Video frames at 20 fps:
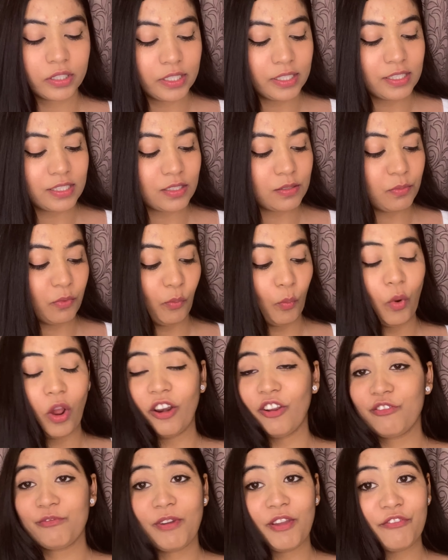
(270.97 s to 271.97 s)
It's one
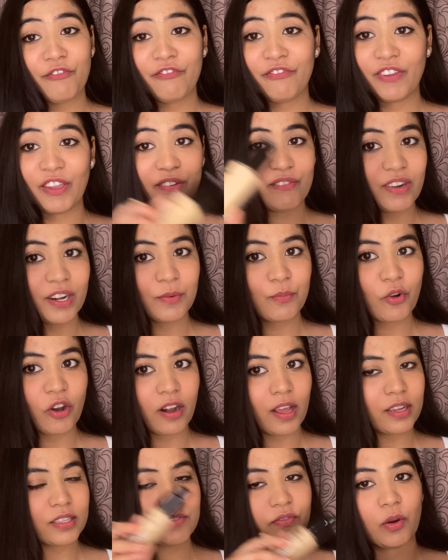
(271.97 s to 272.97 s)
of my favorite
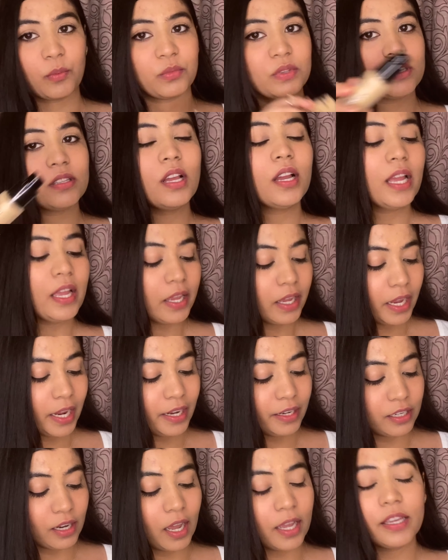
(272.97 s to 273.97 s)
products from the
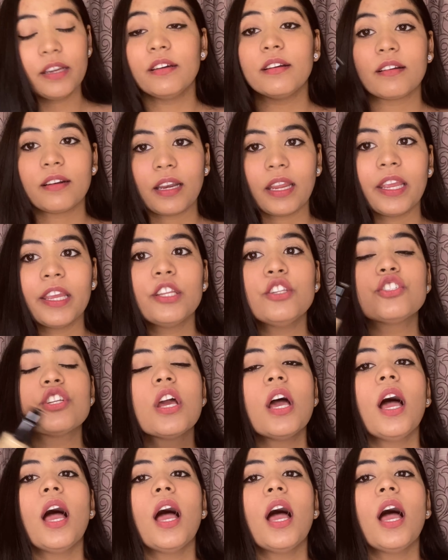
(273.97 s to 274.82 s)
entire range,